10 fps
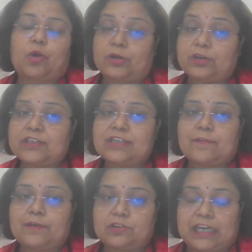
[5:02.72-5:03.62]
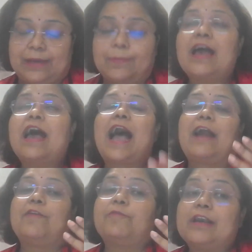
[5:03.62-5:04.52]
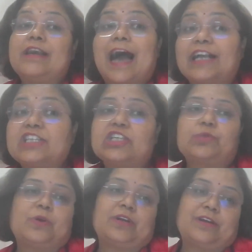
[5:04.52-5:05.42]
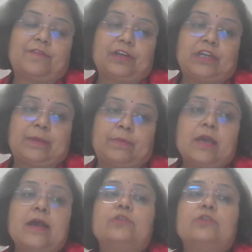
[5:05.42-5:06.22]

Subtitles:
doctors in our team and 1 latch expert in our team.